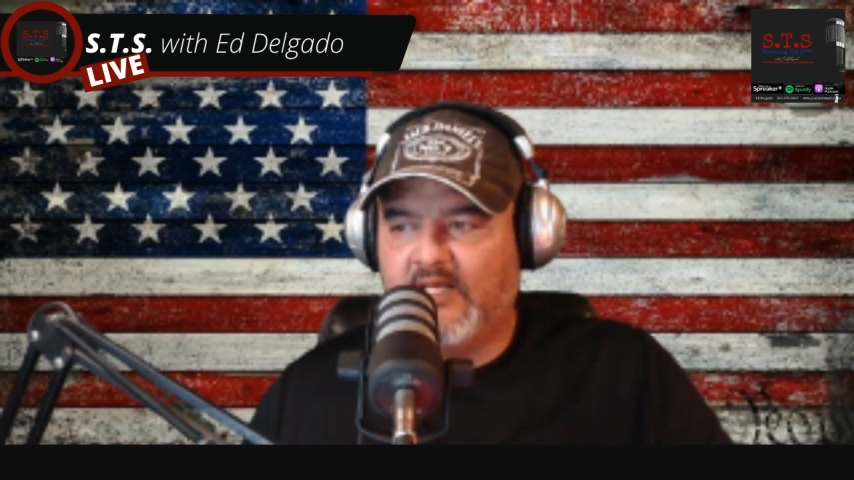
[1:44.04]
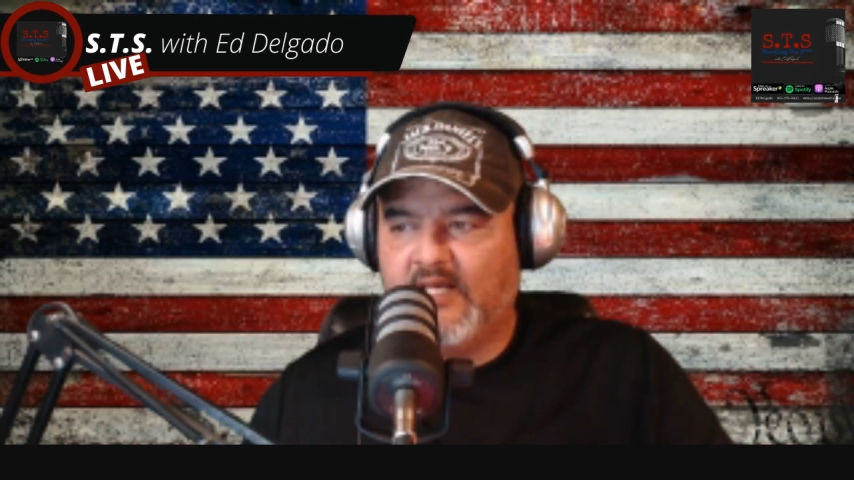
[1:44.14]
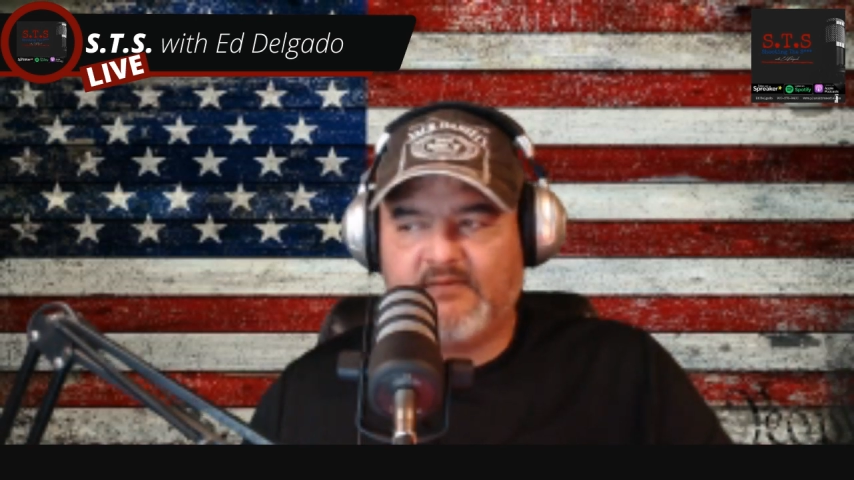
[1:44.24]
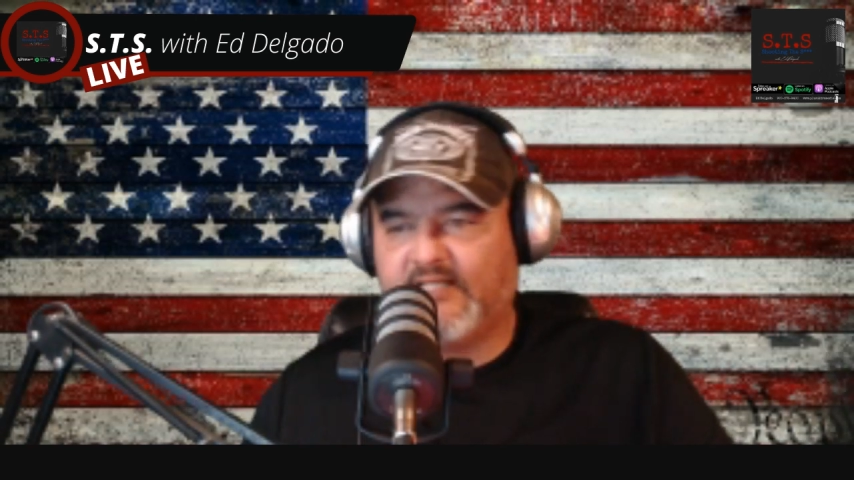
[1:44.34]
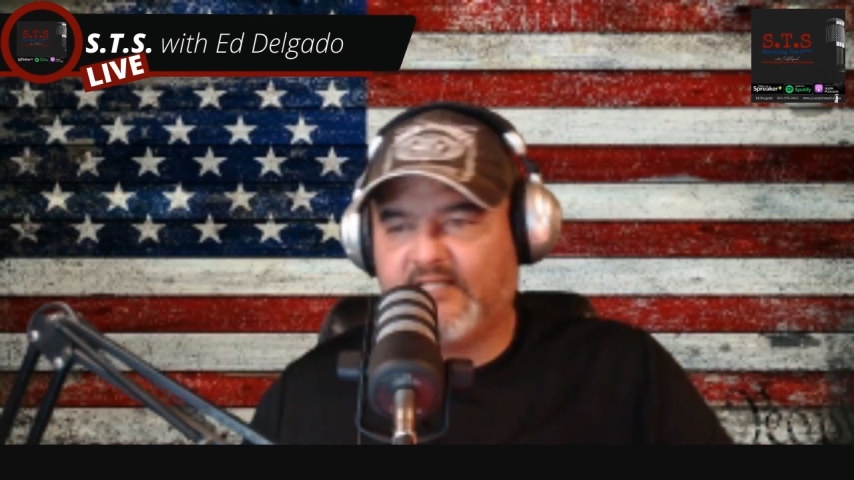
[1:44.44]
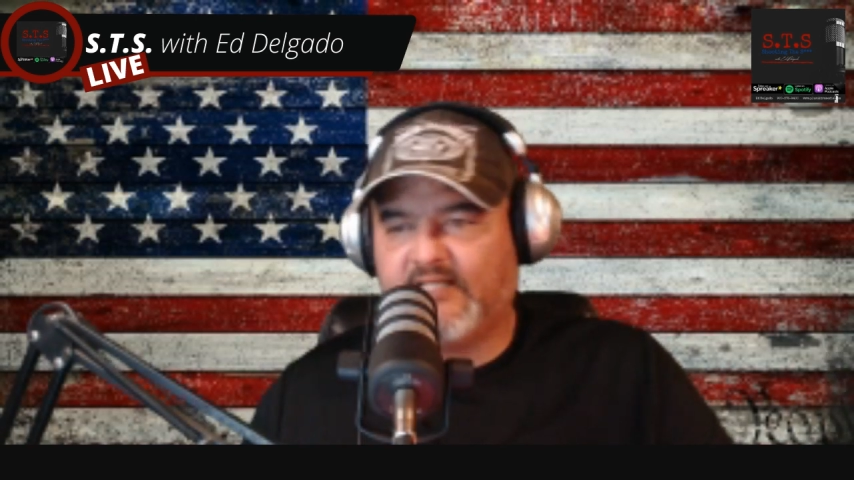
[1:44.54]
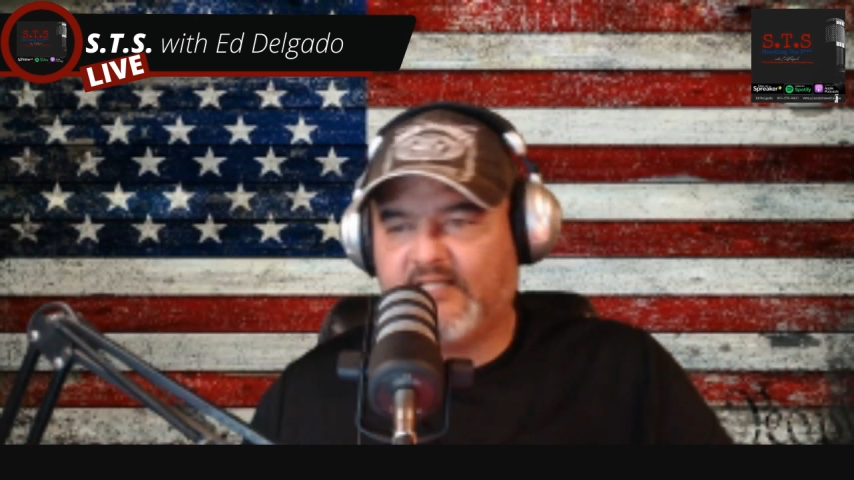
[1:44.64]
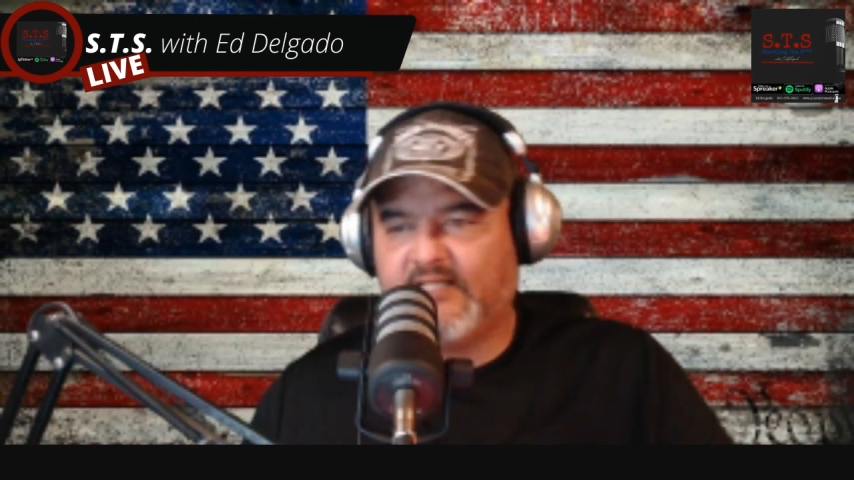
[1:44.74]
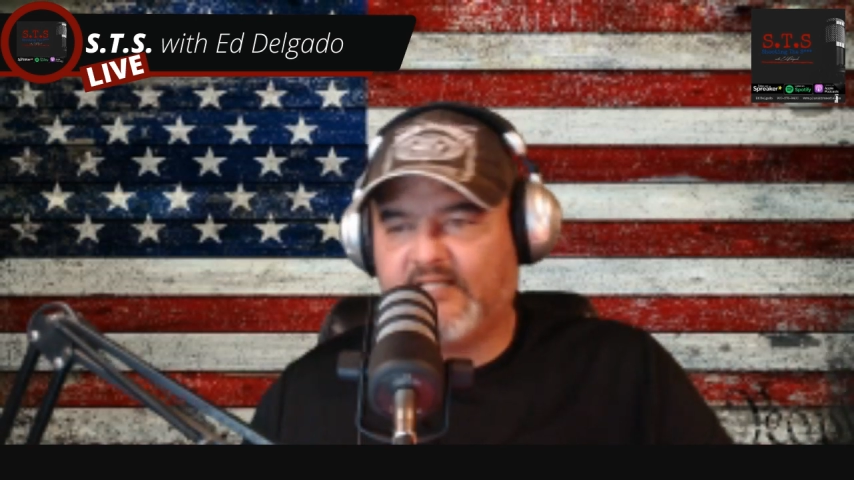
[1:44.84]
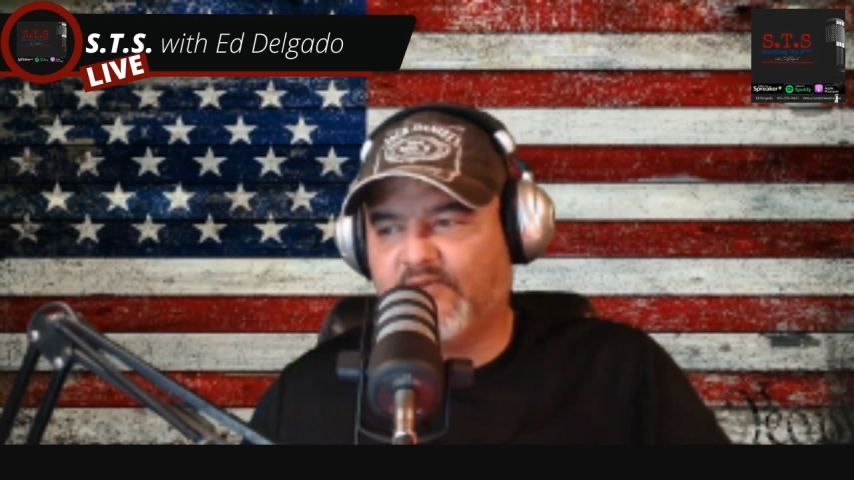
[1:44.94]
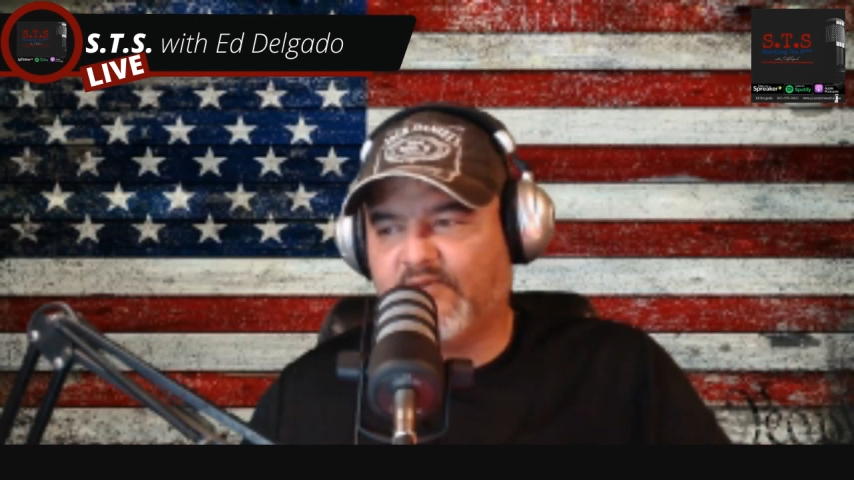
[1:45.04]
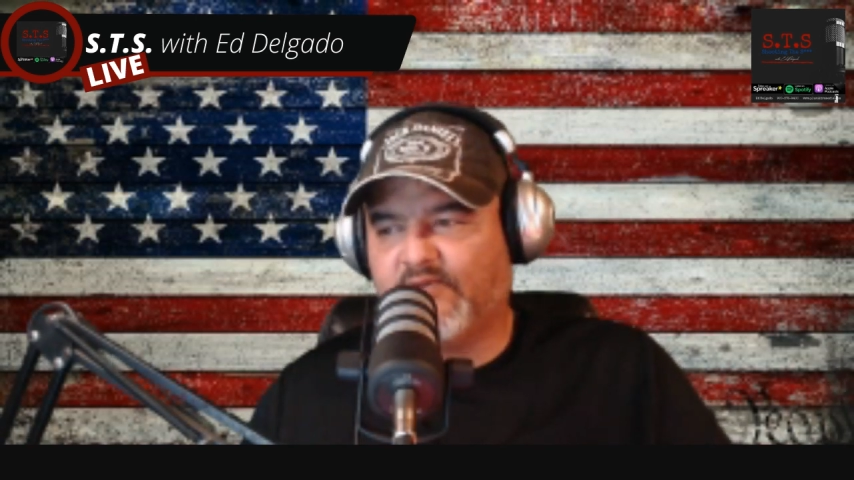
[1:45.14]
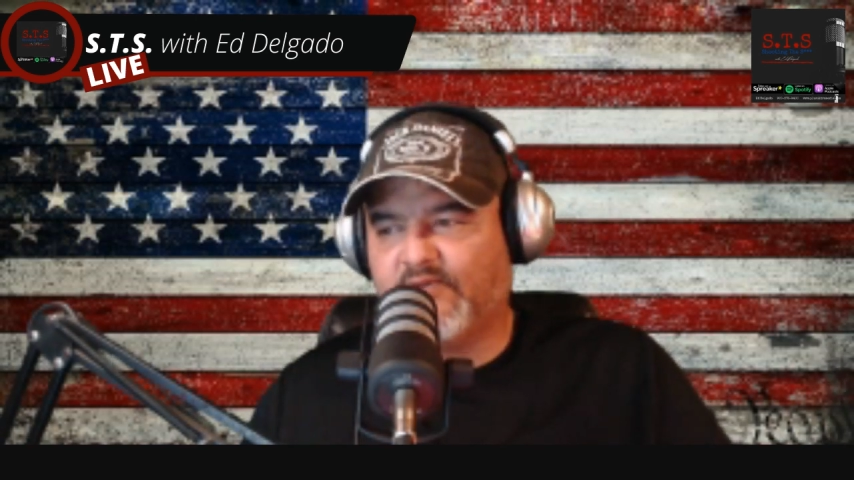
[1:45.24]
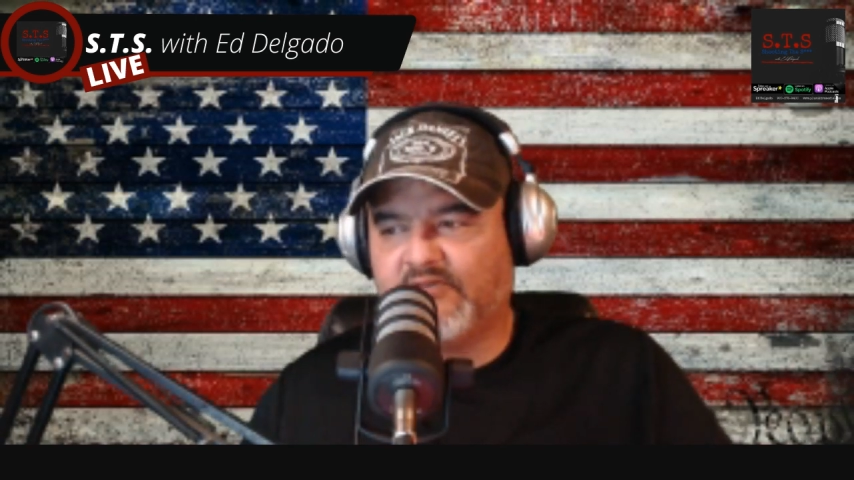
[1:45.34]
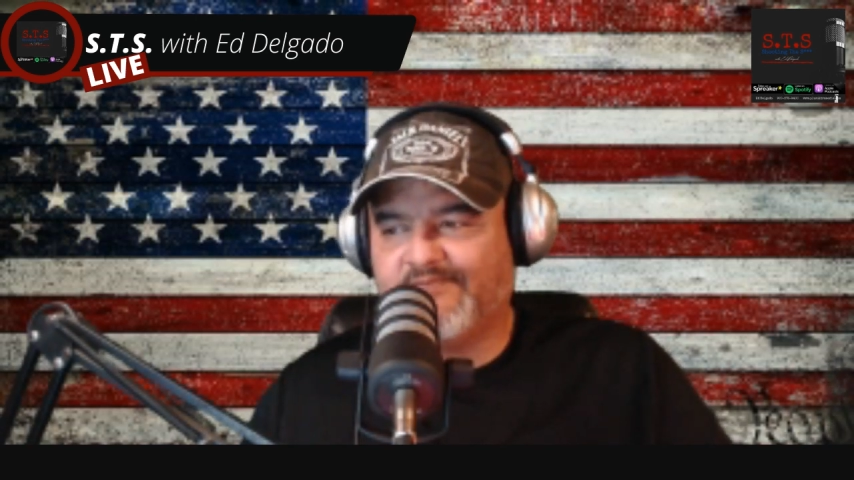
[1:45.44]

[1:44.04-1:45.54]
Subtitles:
make sure that